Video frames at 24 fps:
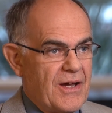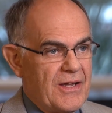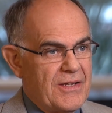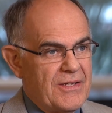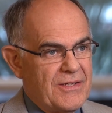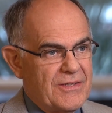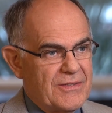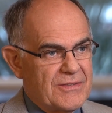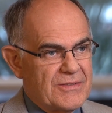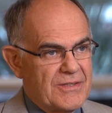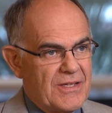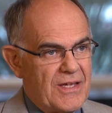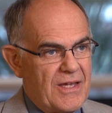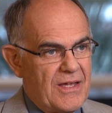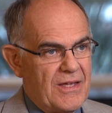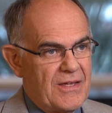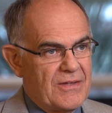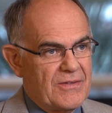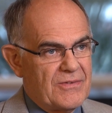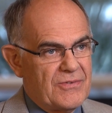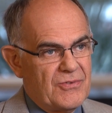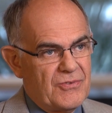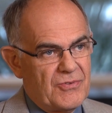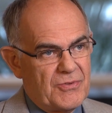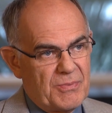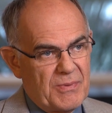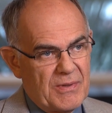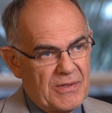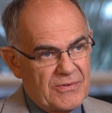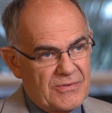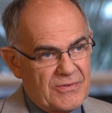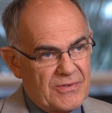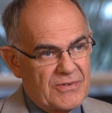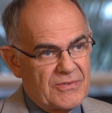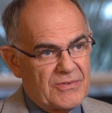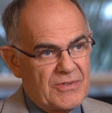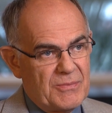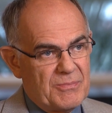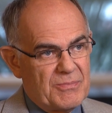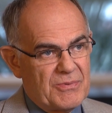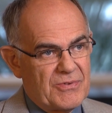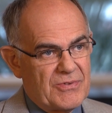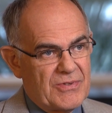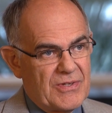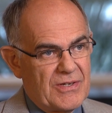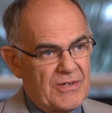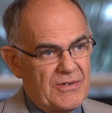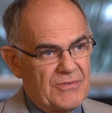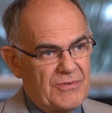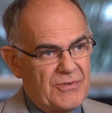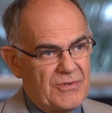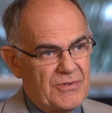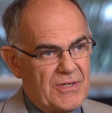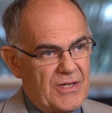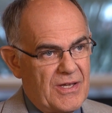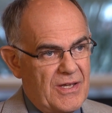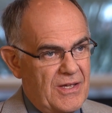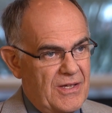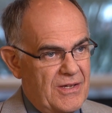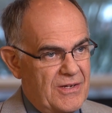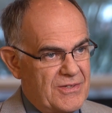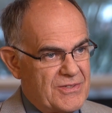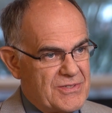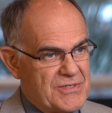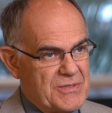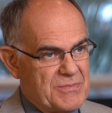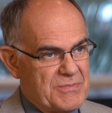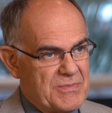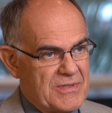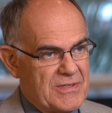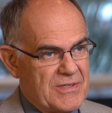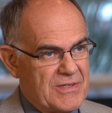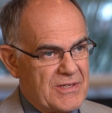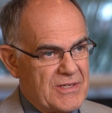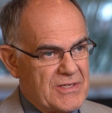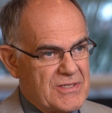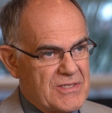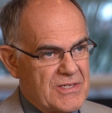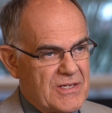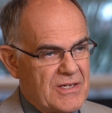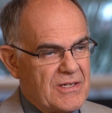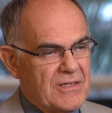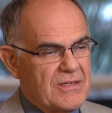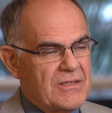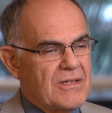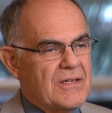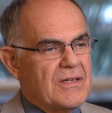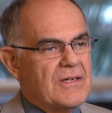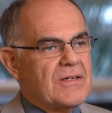ideal day is you spend 60% of your day in a sympathetic state